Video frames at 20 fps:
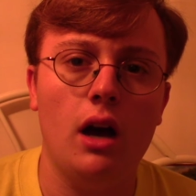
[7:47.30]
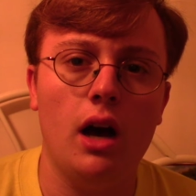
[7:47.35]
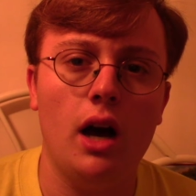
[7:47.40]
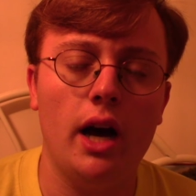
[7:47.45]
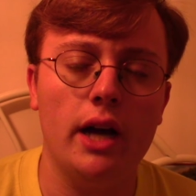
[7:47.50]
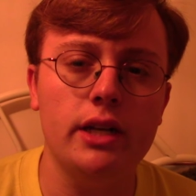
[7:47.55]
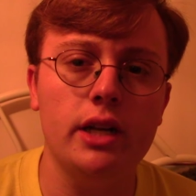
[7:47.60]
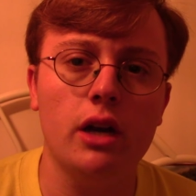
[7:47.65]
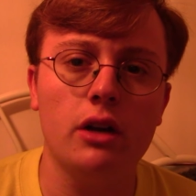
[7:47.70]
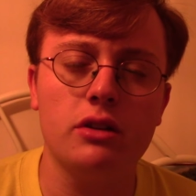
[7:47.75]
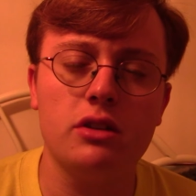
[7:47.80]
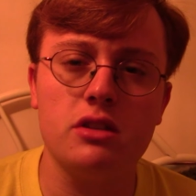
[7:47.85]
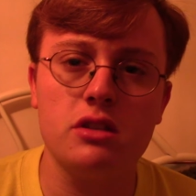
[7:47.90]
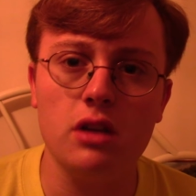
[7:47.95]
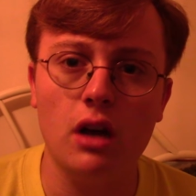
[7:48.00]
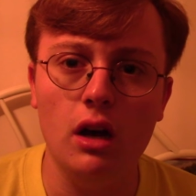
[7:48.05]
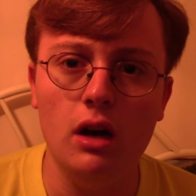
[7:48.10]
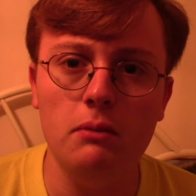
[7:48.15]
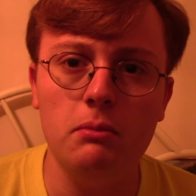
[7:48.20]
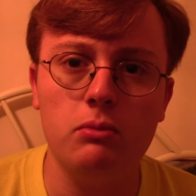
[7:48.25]
I know
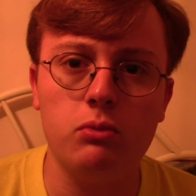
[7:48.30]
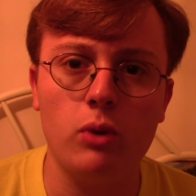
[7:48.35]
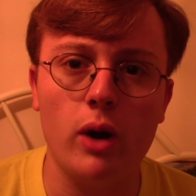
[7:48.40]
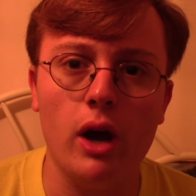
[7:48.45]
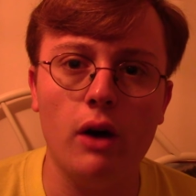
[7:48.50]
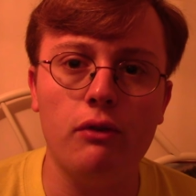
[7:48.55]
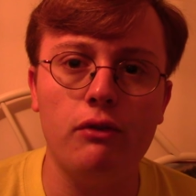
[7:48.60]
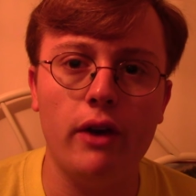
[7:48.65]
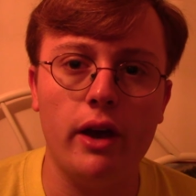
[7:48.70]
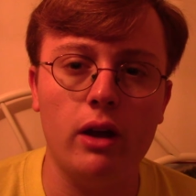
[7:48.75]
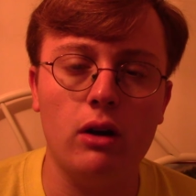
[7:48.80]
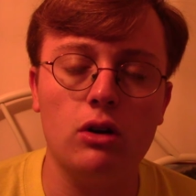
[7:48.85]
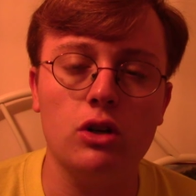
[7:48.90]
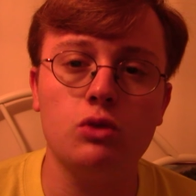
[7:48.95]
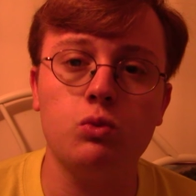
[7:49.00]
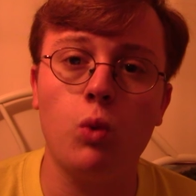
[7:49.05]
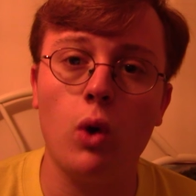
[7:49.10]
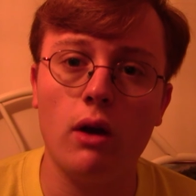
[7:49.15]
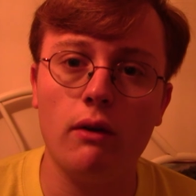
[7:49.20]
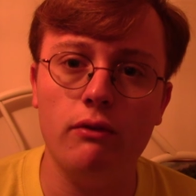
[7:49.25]
some rail fanners
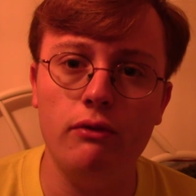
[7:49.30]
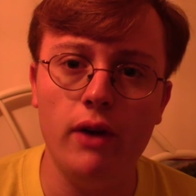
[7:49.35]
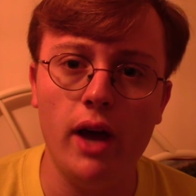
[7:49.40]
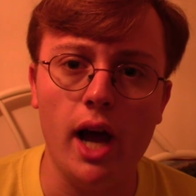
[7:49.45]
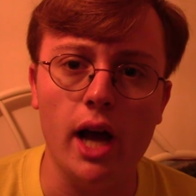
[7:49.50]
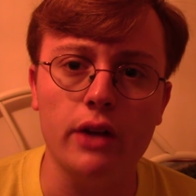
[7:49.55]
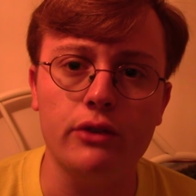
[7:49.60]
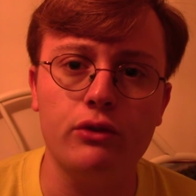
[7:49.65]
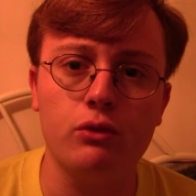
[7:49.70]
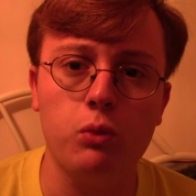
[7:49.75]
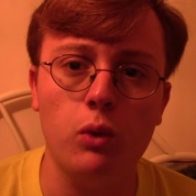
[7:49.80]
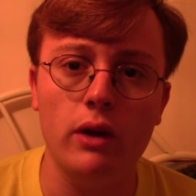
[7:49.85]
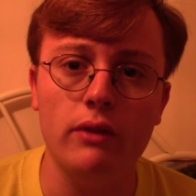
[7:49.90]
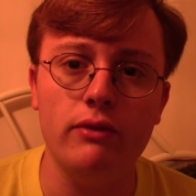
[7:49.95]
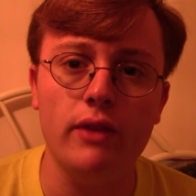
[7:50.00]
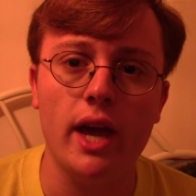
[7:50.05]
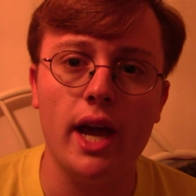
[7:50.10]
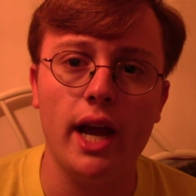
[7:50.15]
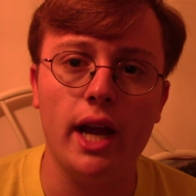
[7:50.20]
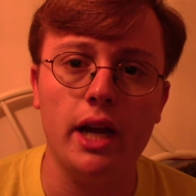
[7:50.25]
wear vests when
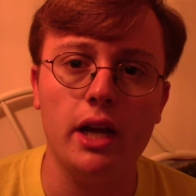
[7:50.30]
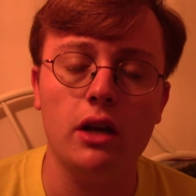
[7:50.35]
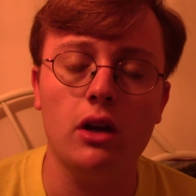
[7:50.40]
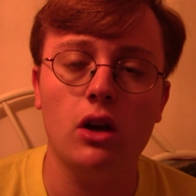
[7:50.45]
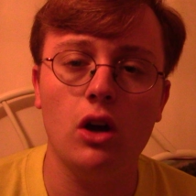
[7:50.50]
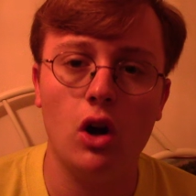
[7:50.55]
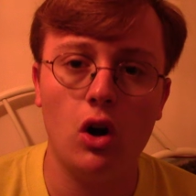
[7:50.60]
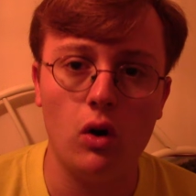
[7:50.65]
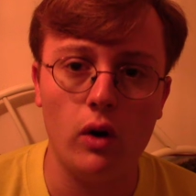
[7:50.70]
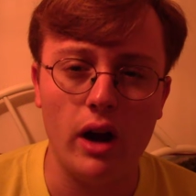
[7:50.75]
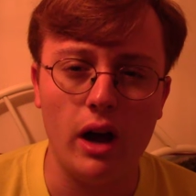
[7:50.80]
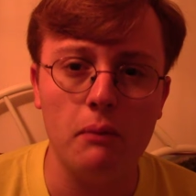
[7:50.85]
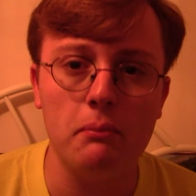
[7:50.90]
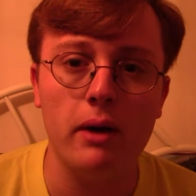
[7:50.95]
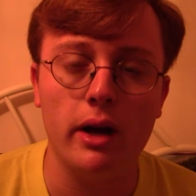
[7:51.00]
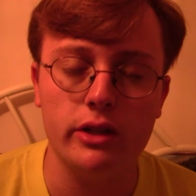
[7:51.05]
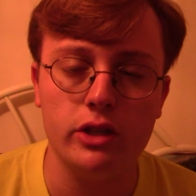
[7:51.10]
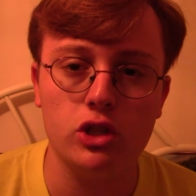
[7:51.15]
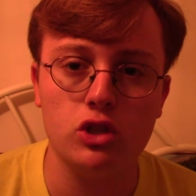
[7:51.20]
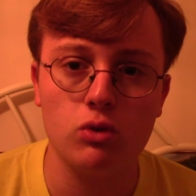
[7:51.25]
they are out
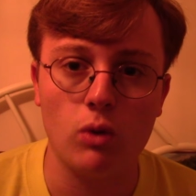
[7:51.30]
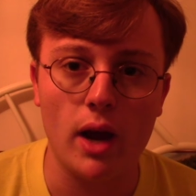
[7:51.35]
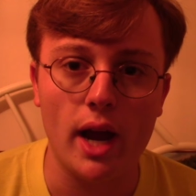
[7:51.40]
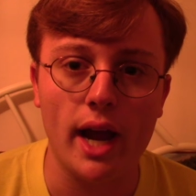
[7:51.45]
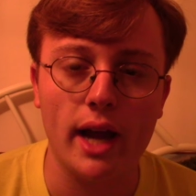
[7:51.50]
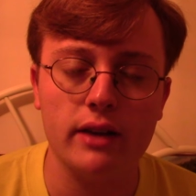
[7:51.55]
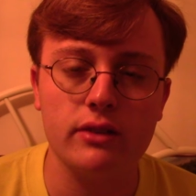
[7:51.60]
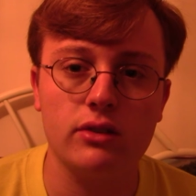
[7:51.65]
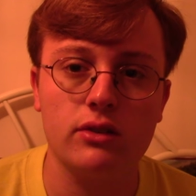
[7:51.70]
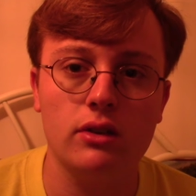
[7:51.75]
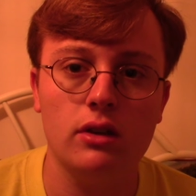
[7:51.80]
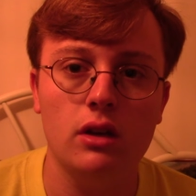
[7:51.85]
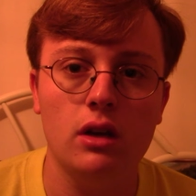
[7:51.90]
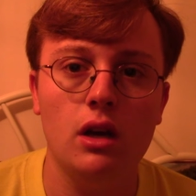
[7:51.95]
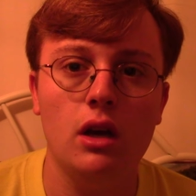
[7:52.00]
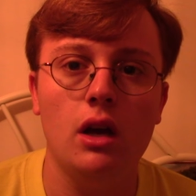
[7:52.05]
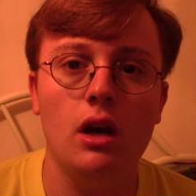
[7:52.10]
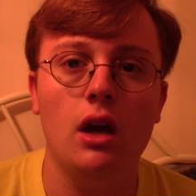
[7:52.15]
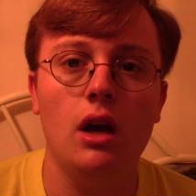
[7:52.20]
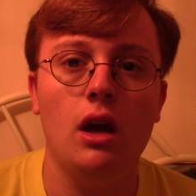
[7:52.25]
by the tracks.
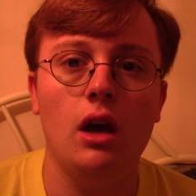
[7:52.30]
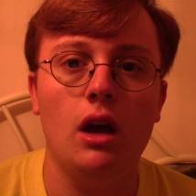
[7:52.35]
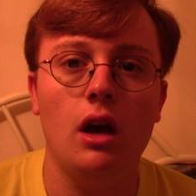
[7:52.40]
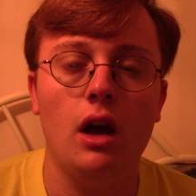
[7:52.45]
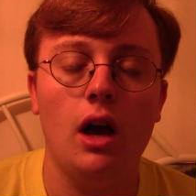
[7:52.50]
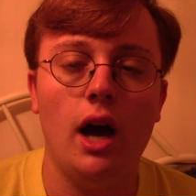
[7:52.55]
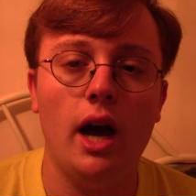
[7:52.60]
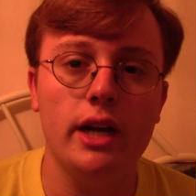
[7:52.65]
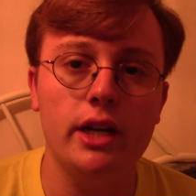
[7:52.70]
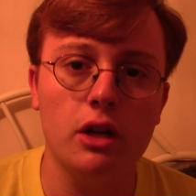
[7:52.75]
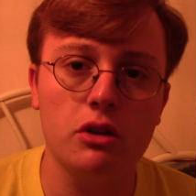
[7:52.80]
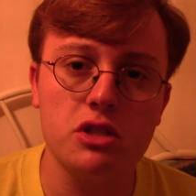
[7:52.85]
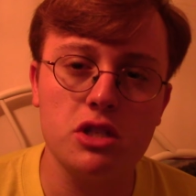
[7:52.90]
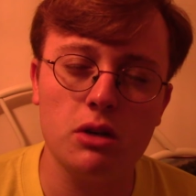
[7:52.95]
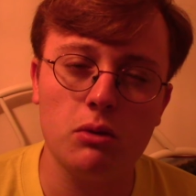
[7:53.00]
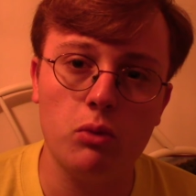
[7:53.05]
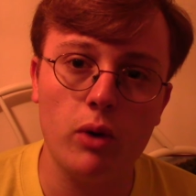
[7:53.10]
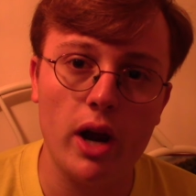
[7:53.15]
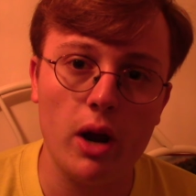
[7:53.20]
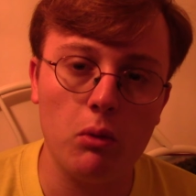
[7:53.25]
I know
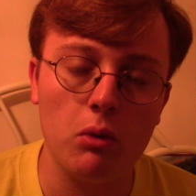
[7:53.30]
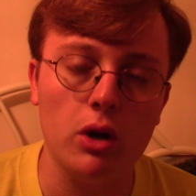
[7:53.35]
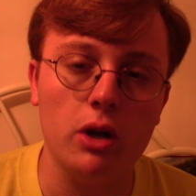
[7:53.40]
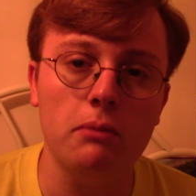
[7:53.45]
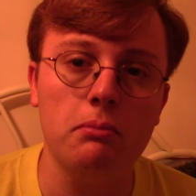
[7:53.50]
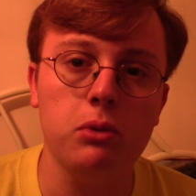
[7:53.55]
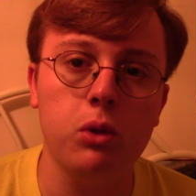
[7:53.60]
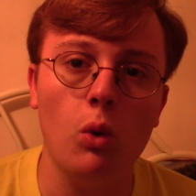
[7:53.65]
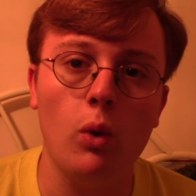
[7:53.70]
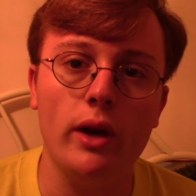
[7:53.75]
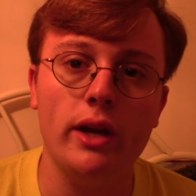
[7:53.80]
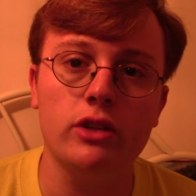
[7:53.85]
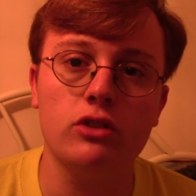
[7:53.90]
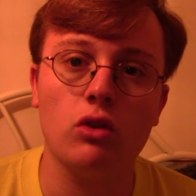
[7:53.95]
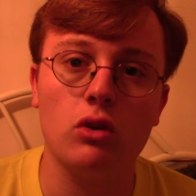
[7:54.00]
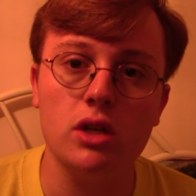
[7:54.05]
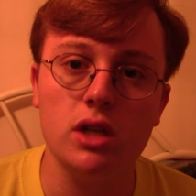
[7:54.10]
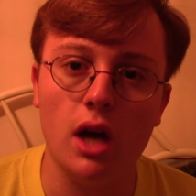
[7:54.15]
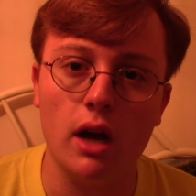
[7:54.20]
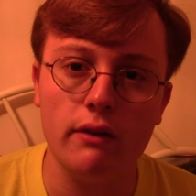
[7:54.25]
some railroad employees
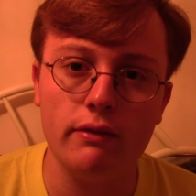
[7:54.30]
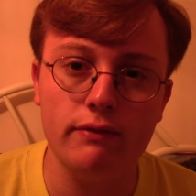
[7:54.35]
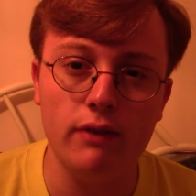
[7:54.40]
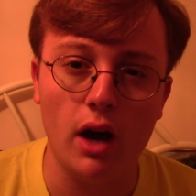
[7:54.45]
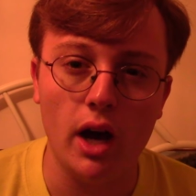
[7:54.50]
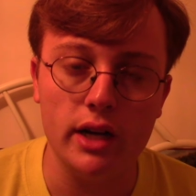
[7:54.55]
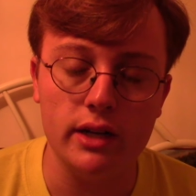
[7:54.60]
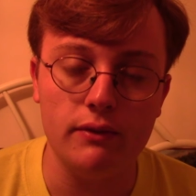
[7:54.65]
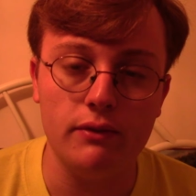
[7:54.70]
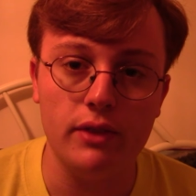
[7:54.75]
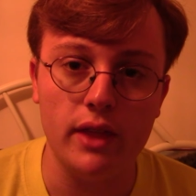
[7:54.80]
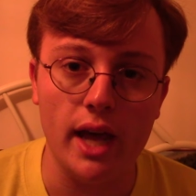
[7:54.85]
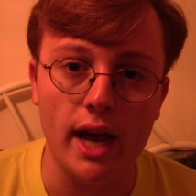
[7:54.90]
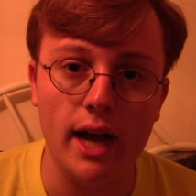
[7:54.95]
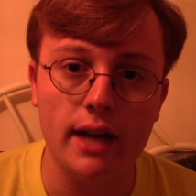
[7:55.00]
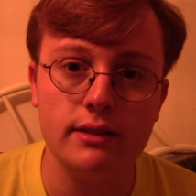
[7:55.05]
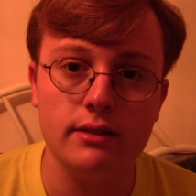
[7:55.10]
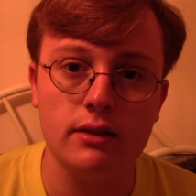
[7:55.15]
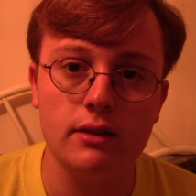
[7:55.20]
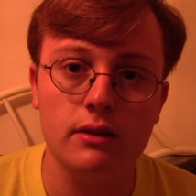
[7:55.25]
are not fond of
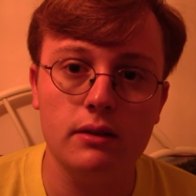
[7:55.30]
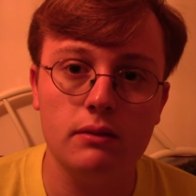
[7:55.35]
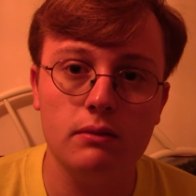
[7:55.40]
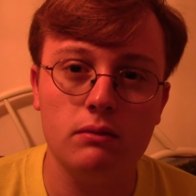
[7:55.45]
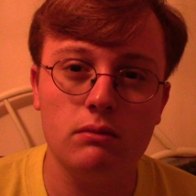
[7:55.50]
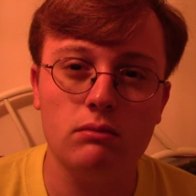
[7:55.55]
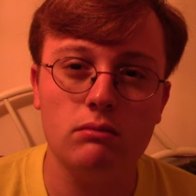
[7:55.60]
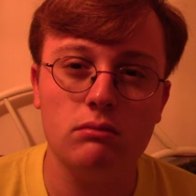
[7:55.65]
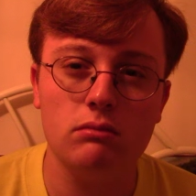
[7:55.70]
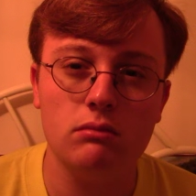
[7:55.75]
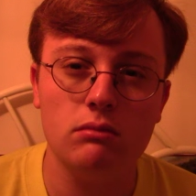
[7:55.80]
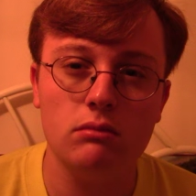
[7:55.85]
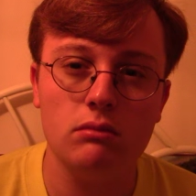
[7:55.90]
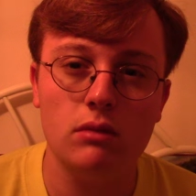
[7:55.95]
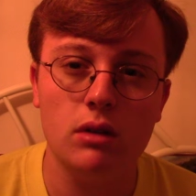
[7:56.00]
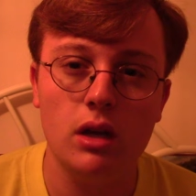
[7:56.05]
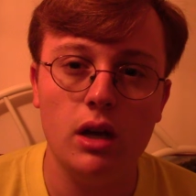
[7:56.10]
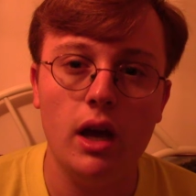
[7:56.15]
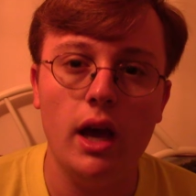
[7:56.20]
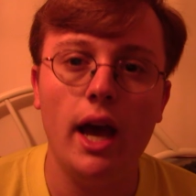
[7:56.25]
that.
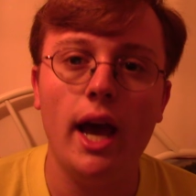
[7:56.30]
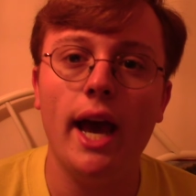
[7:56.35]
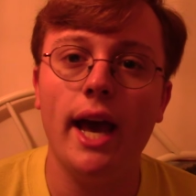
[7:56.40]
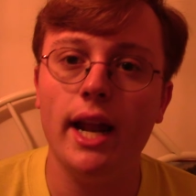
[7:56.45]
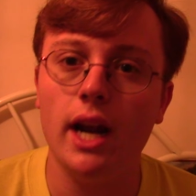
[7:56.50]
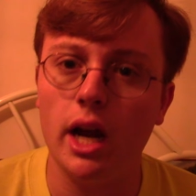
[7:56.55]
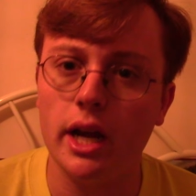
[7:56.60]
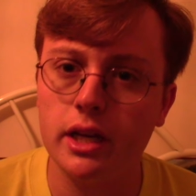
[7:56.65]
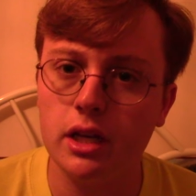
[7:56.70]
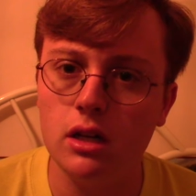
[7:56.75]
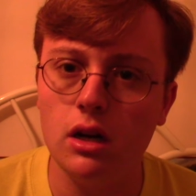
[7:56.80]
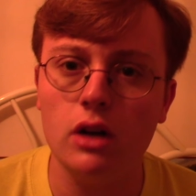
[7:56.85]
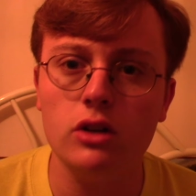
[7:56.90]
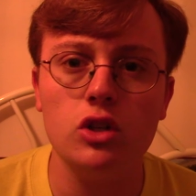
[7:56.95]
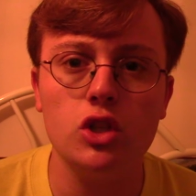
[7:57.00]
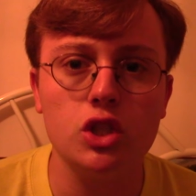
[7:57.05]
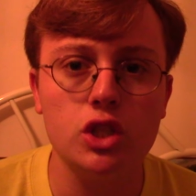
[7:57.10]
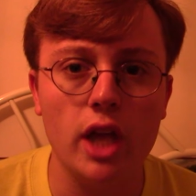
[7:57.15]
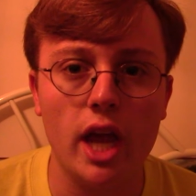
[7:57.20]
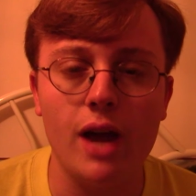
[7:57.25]
And I can
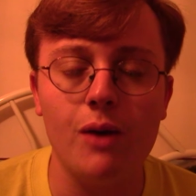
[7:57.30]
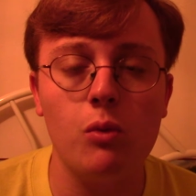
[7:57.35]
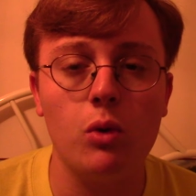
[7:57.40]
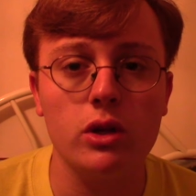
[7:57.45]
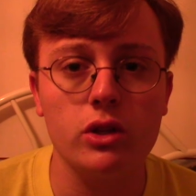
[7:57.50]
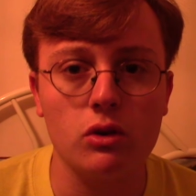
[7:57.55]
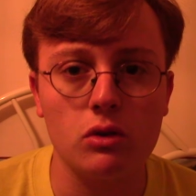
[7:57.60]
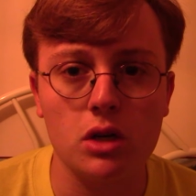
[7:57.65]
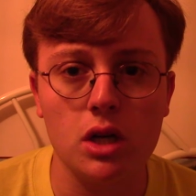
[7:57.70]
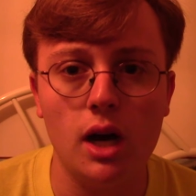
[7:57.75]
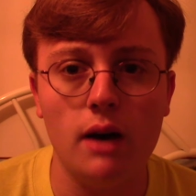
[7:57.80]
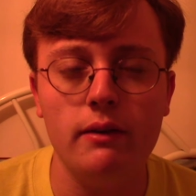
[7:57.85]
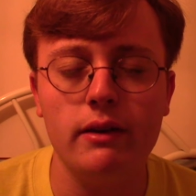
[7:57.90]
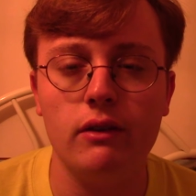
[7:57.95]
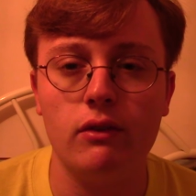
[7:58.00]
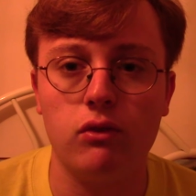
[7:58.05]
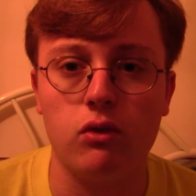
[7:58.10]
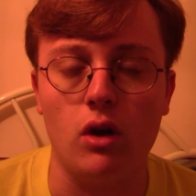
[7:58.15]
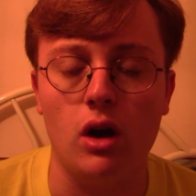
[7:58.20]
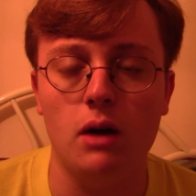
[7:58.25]
understand where they're coming
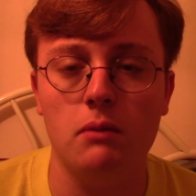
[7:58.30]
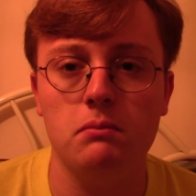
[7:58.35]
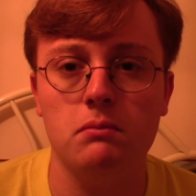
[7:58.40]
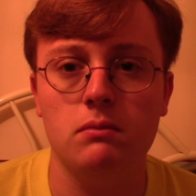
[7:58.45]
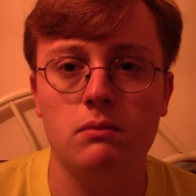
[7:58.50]
from.